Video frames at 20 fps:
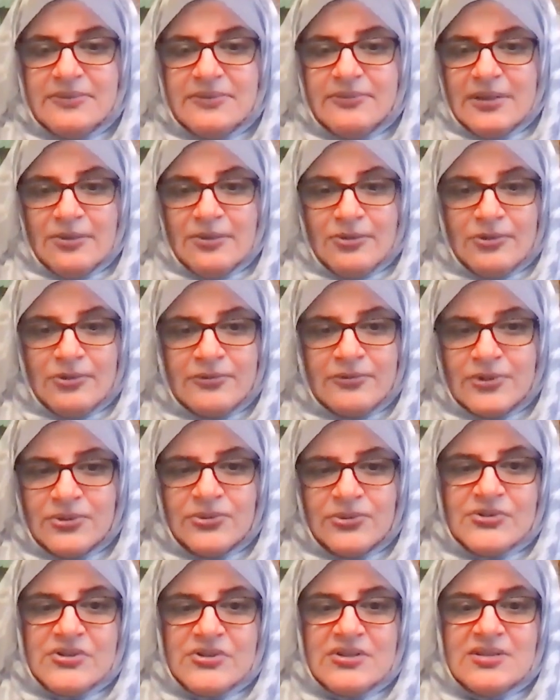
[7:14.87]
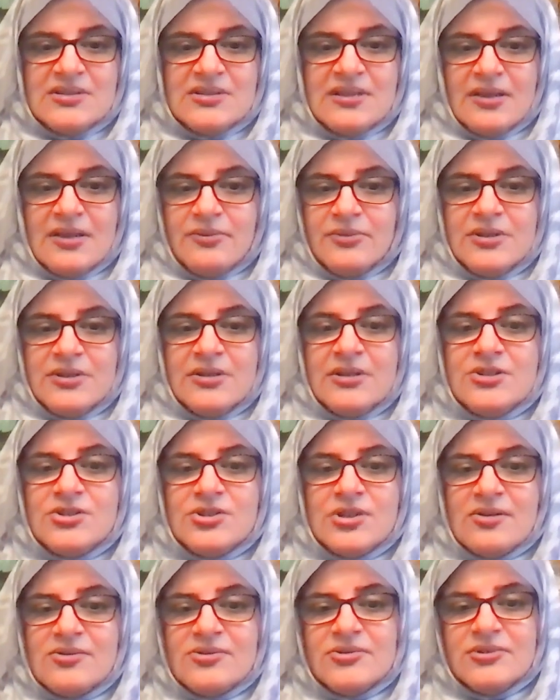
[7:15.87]
we look for causes, and we reach
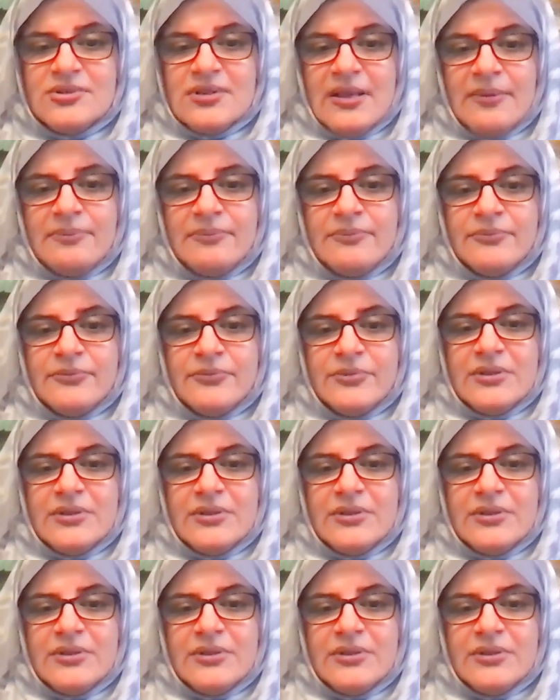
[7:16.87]
out to them